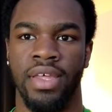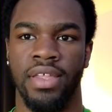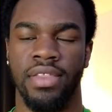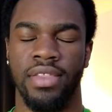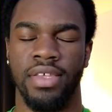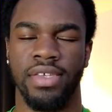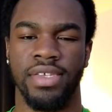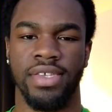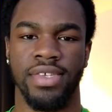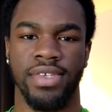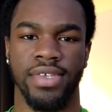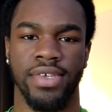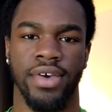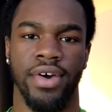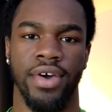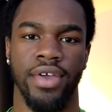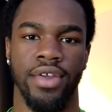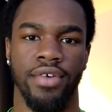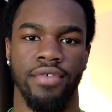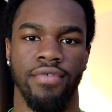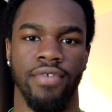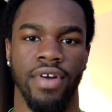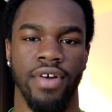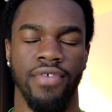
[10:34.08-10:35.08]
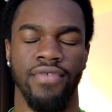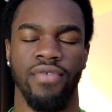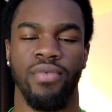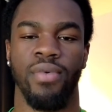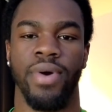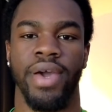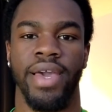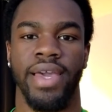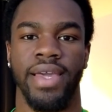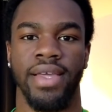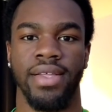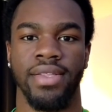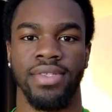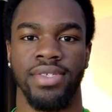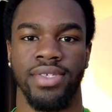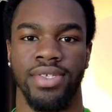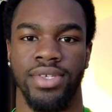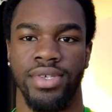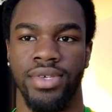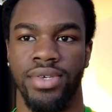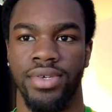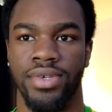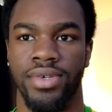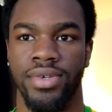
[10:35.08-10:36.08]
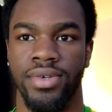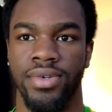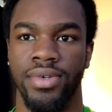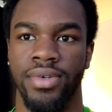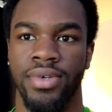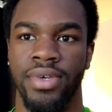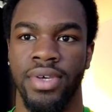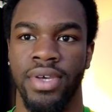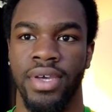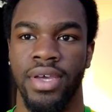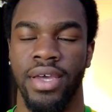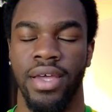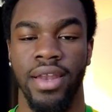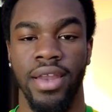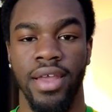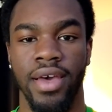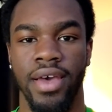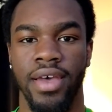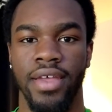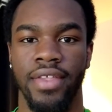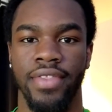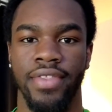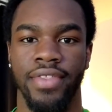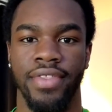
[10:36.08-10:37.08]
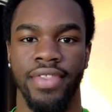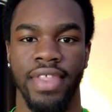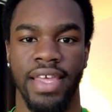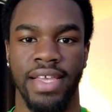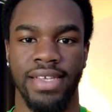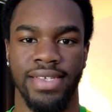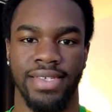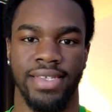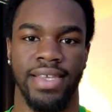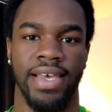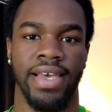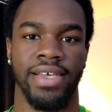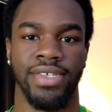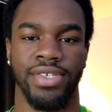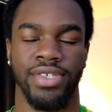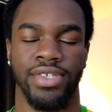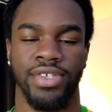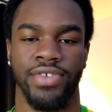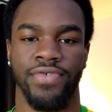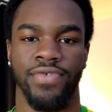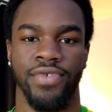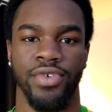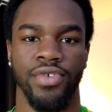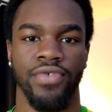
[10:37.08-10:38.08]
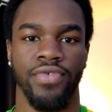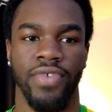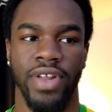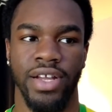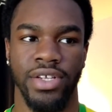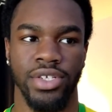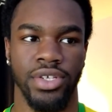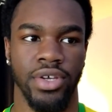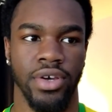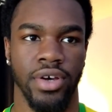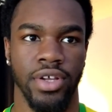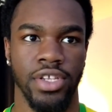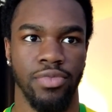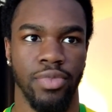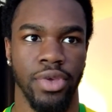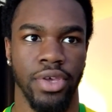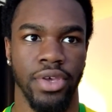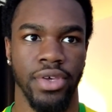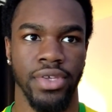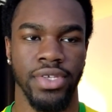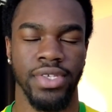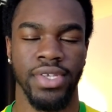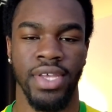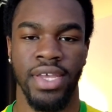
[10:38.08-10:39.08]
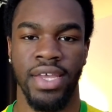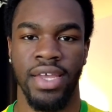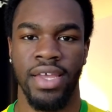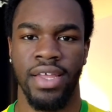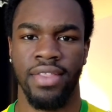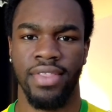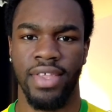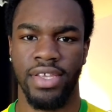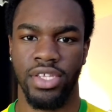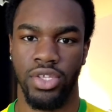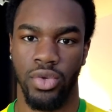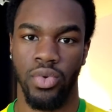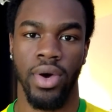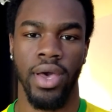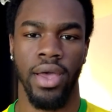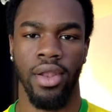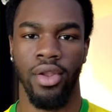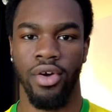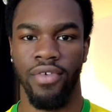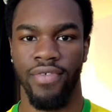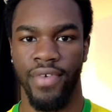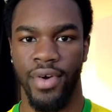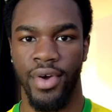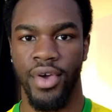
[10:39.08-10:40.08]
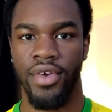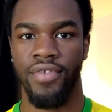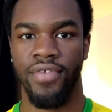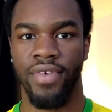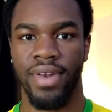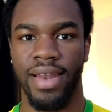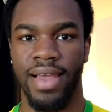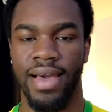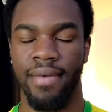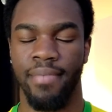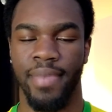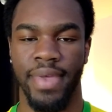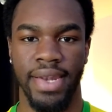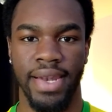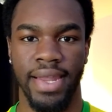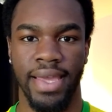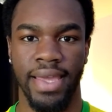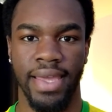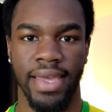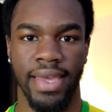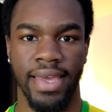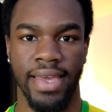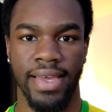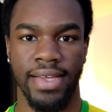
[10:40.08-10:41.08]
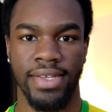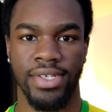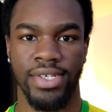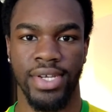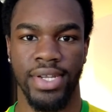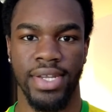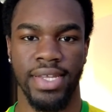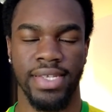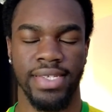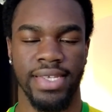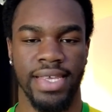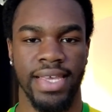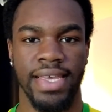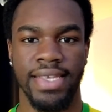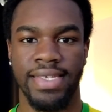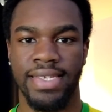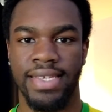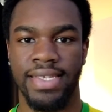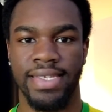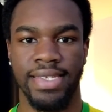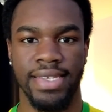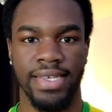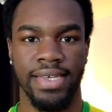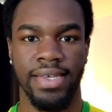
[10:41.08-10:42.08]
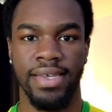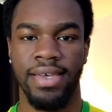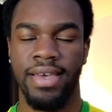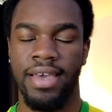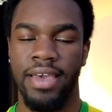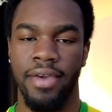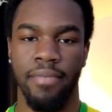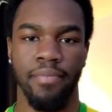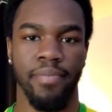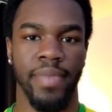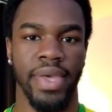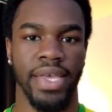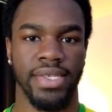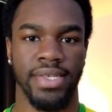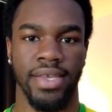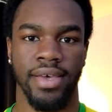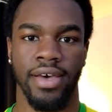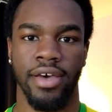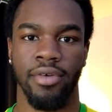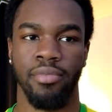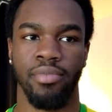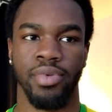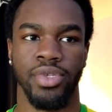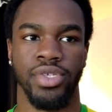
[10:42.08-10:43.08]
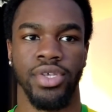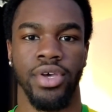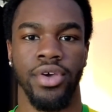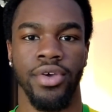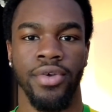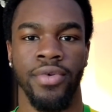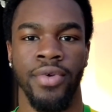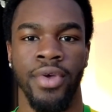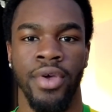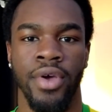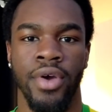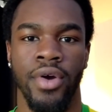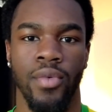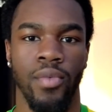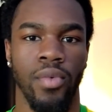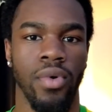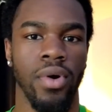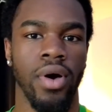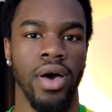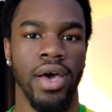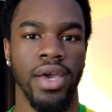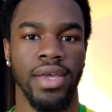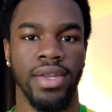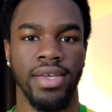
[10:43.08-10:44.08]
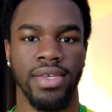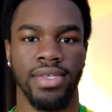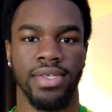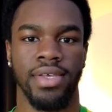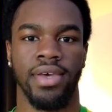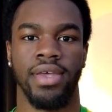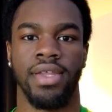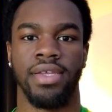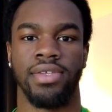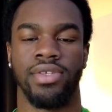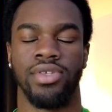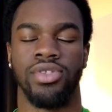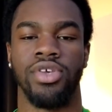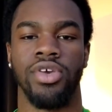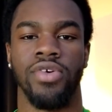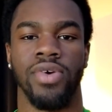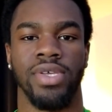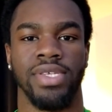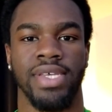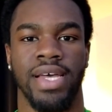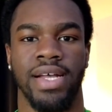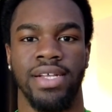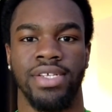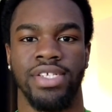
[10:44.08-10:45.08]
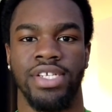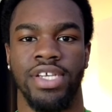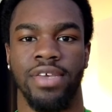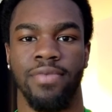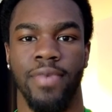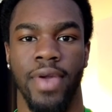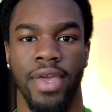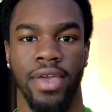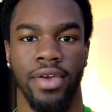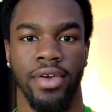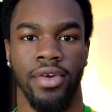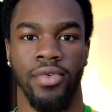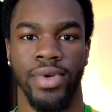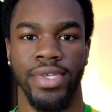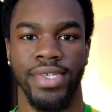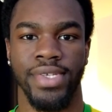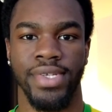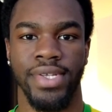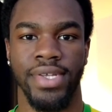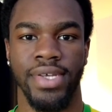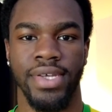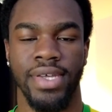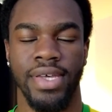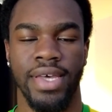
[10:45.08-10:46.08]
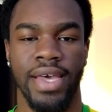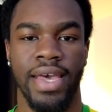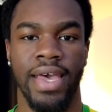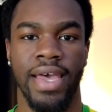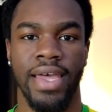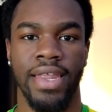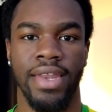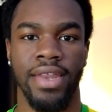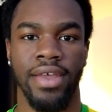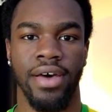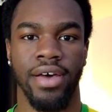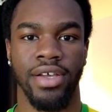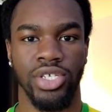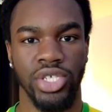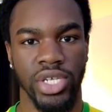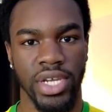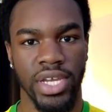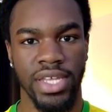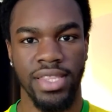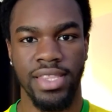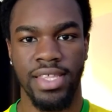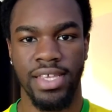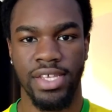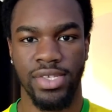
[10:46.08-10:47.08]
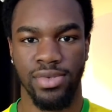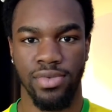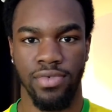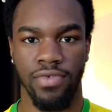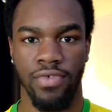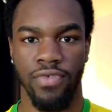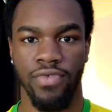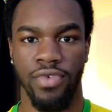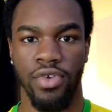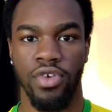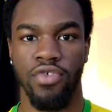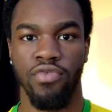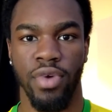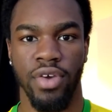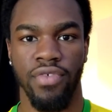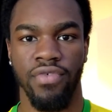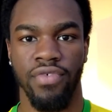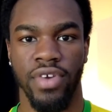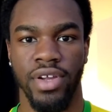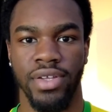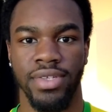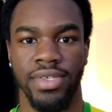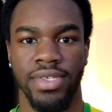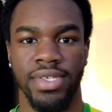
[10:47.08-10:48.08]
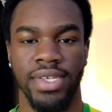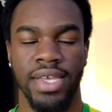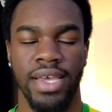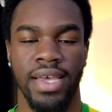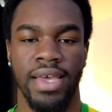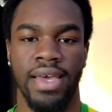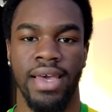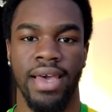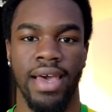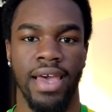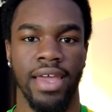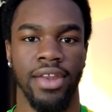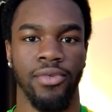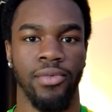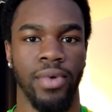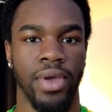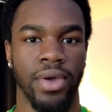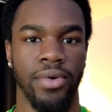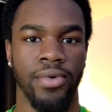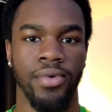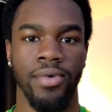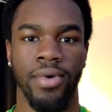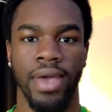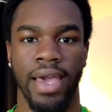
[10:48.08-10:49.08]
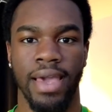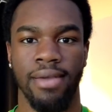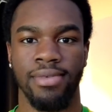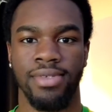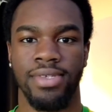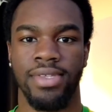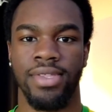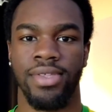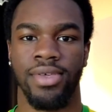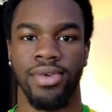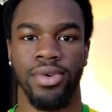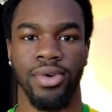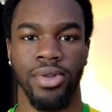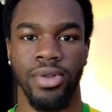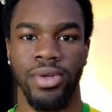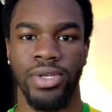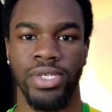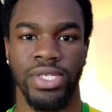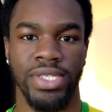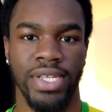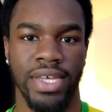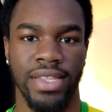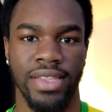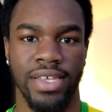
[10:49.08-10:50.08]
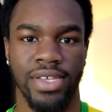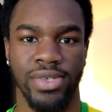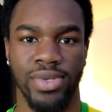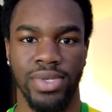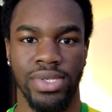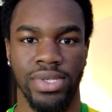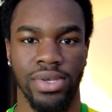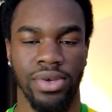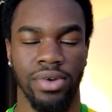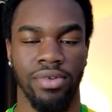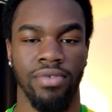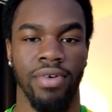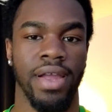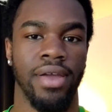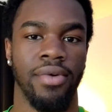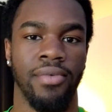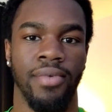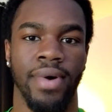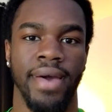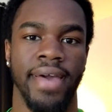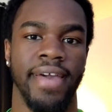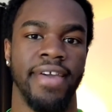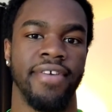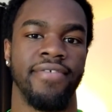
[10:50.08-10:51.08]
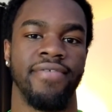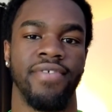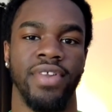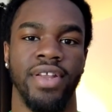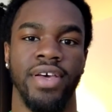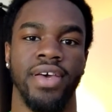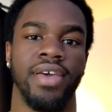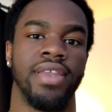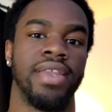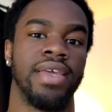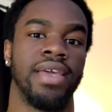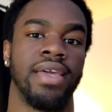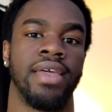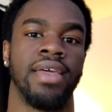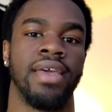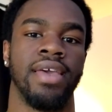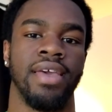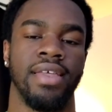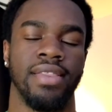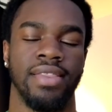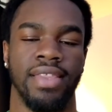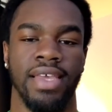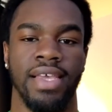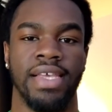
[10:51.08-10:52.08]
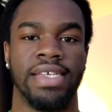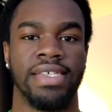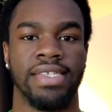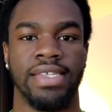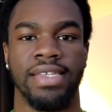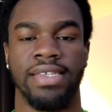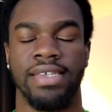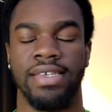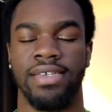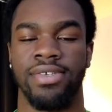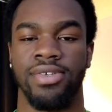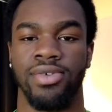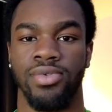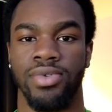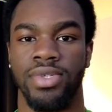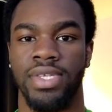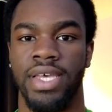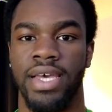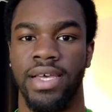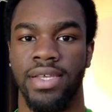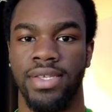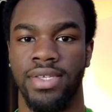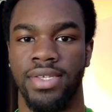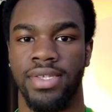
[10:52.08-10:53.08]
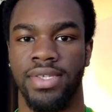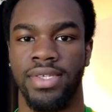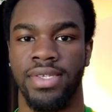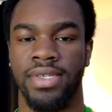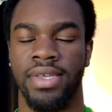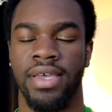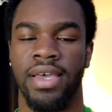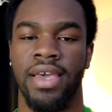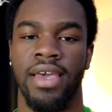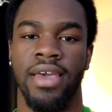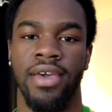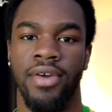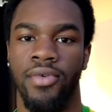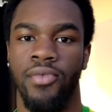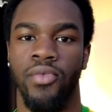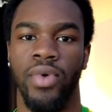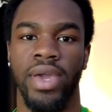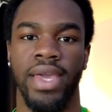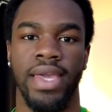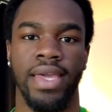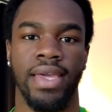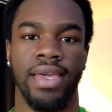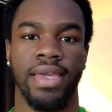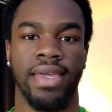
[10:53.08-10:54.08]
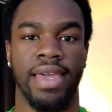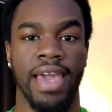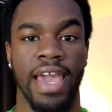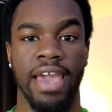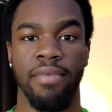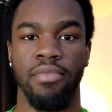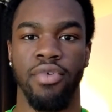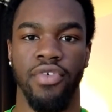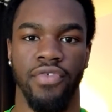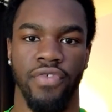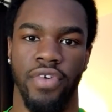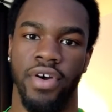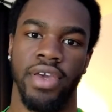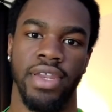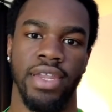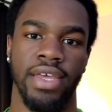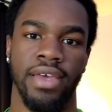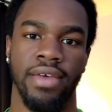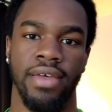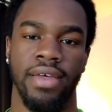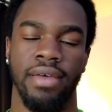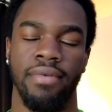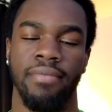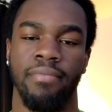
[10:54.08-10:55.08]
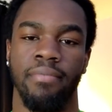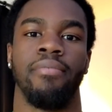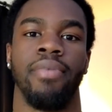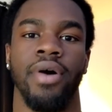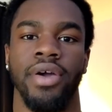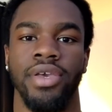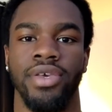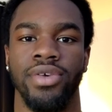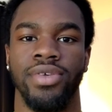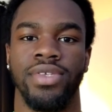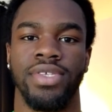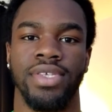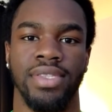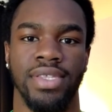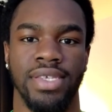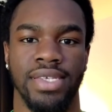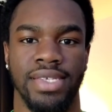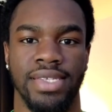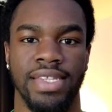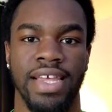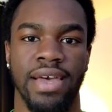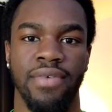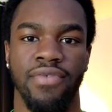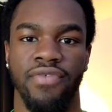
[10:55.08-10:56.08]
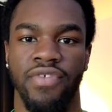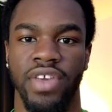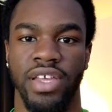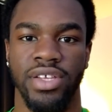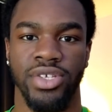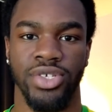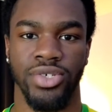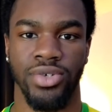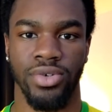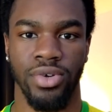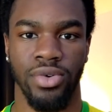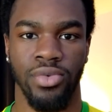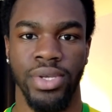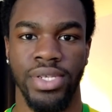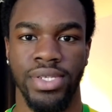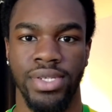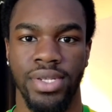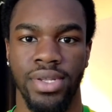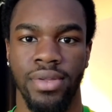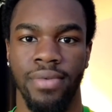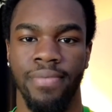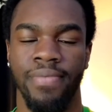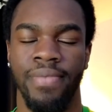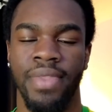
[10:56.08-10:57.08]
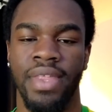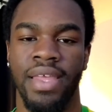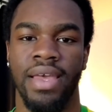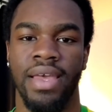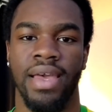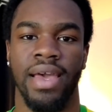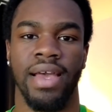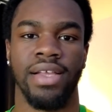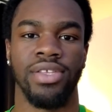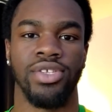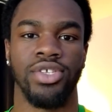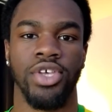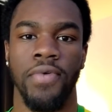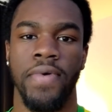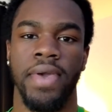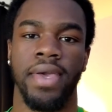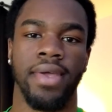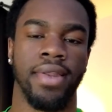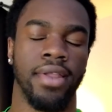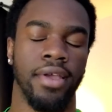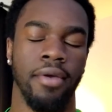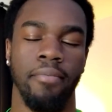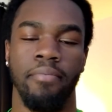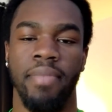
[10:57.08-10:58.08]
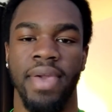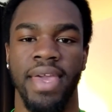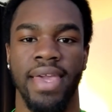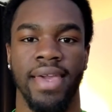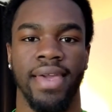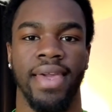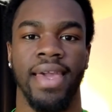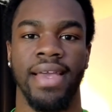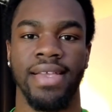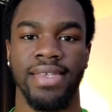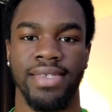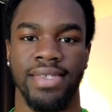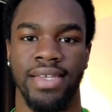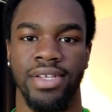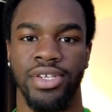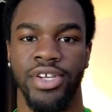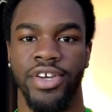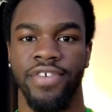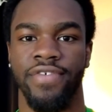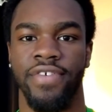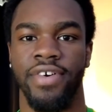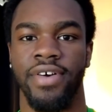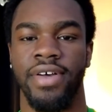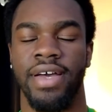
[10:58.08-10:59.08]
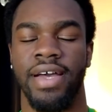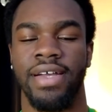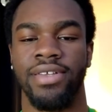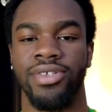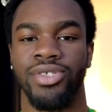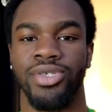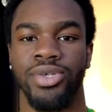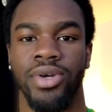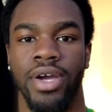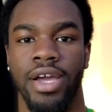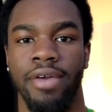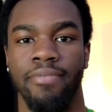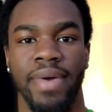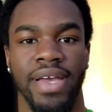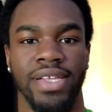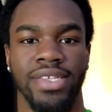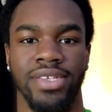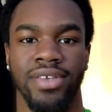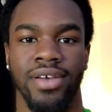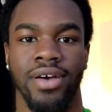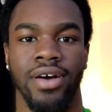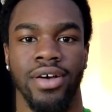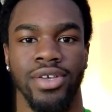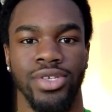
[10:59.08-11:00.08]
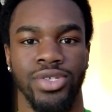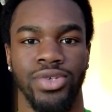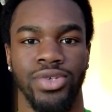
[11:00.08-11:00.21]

this is a kind of rough way to learn these tests through flashcards because there's quite a lot of overlap and linkage and it's easy to mix it up. So what I decided to do is actually make a Quizlet and I shared this with a few of my friends and we all came to the conclusion that this was a great way of learning these statistical tests. We gamified it by using the snap feature on Quizlet and so we could compete against each other and try better our